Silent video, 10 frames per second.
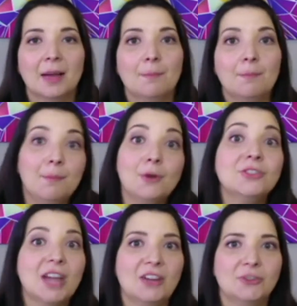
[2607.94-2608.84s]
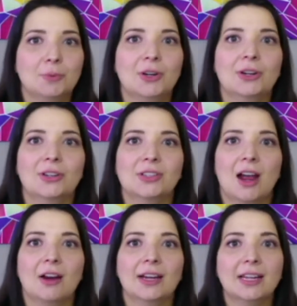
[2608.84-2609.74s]
Most entrepreneurs,
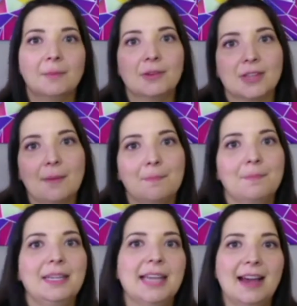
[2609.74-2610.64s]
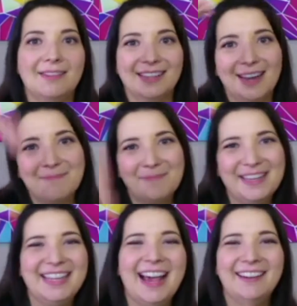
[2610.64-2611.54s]
our income goes up and down and up
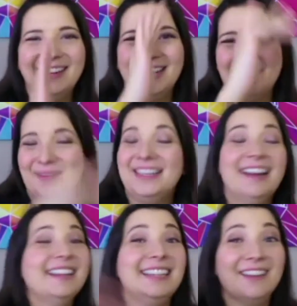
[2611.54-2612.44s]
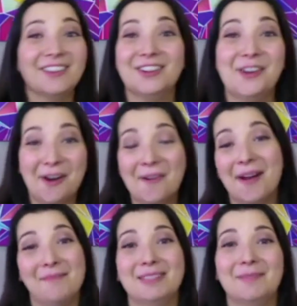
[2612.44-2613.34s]
and down and up and down. You never know
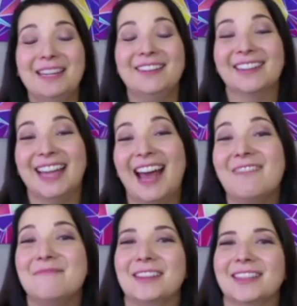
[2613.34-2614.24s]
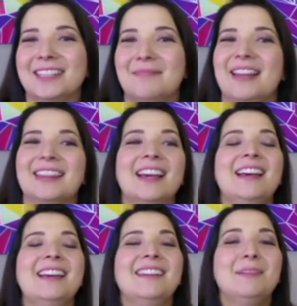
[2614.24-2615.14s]
how much money you're going to have month to month.
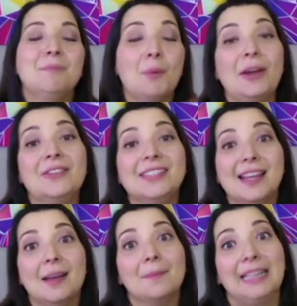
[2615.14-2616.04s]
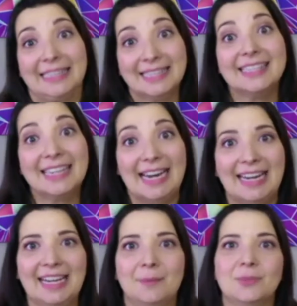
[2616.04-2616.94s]
But when you set up consistent
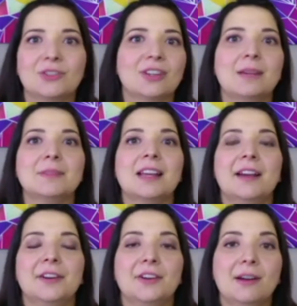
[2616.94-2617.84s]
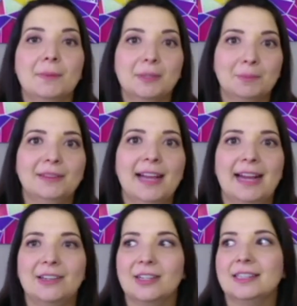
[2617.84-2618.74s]
income streams, you're able to
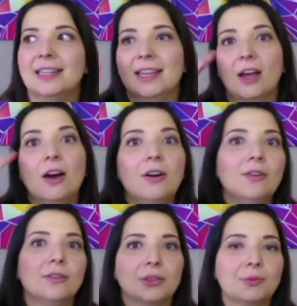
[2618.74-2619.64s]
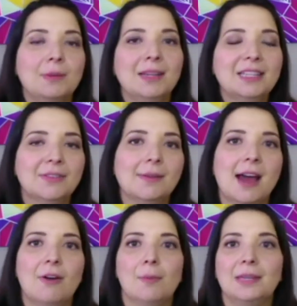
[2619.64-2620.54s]
plan. You can say like, oh, three months from
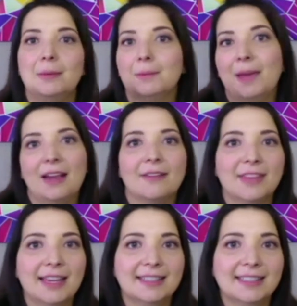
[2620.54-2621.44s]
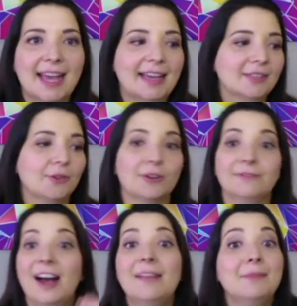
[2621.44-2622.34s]
now, I'll be able to pay off that debt. Or
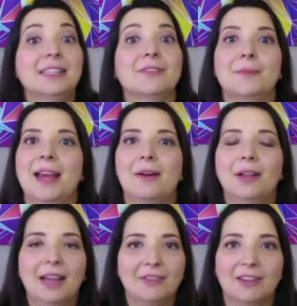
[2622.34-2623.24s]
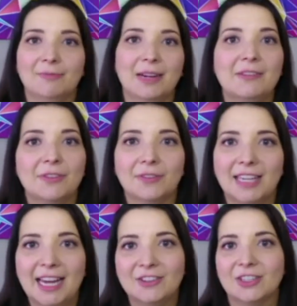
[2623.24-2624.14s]
five months from now, I'll have enough money for
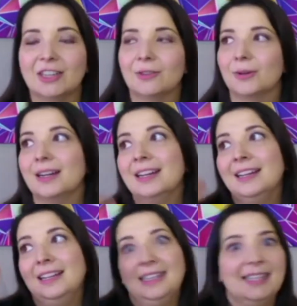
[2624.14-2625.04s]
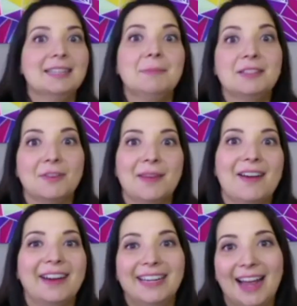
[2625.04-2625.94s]
vacation. Or six months from
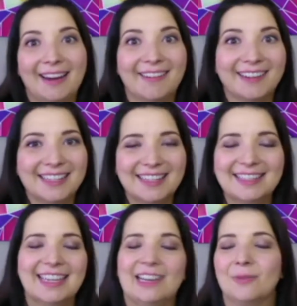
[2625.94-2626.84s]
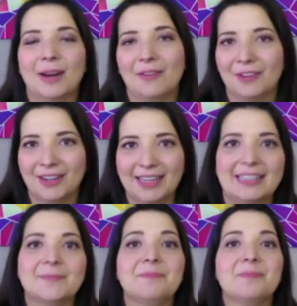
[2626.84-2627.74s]
now, I can hire an assistant, whatever it
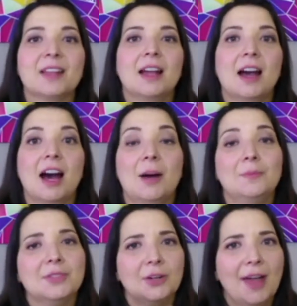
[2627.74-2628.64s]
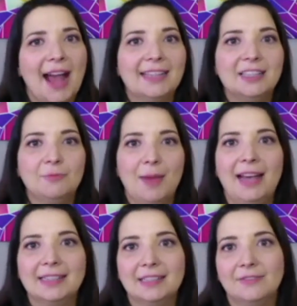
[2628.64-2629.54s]
is. Um, so active,
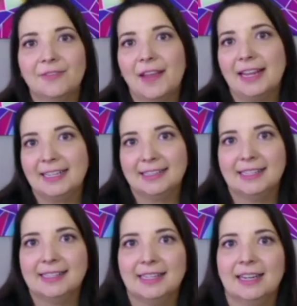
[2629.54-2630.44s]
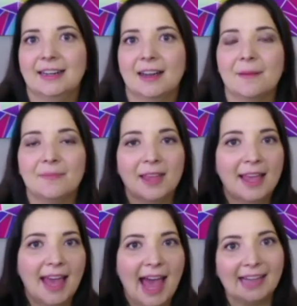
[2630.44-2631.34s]
passive, and consistent income.
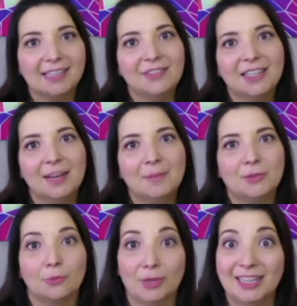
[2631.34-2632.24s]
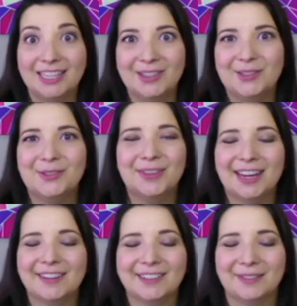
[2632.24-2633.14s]
Active income is really you
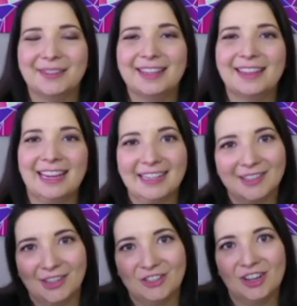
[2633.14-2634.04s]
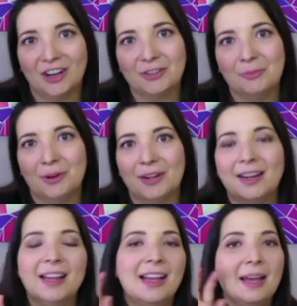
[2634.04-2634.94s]
there doing the things, so you can charge more.
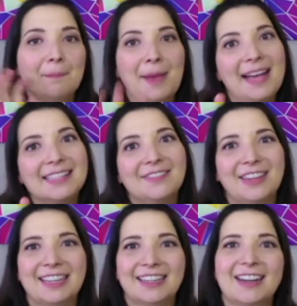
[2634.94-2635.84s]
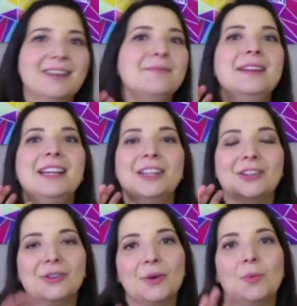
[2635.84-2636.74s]
Passive income, you
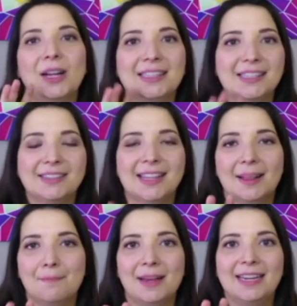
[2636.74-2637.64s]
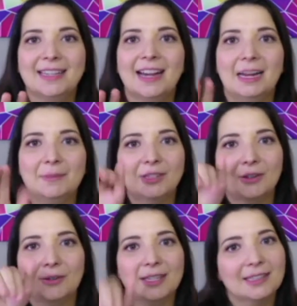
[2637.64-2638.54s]
do it once and you sell it many times,
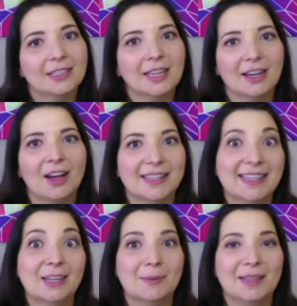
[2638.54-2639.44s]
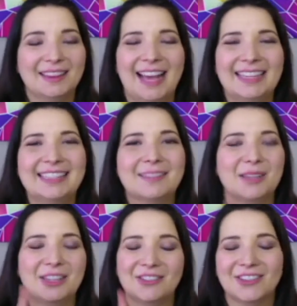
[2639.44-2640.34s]
so it costs a little bit less,
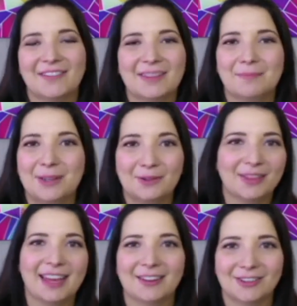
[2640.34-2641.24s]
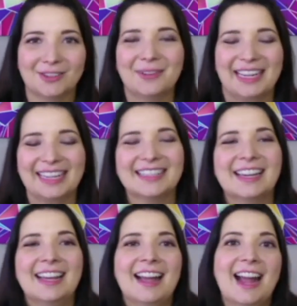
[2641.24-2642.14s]
but you don't have to be there doing it.
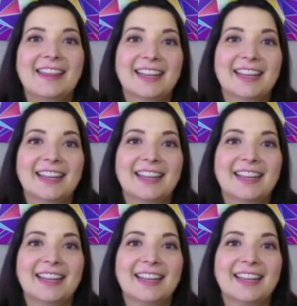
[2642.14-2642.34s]
And then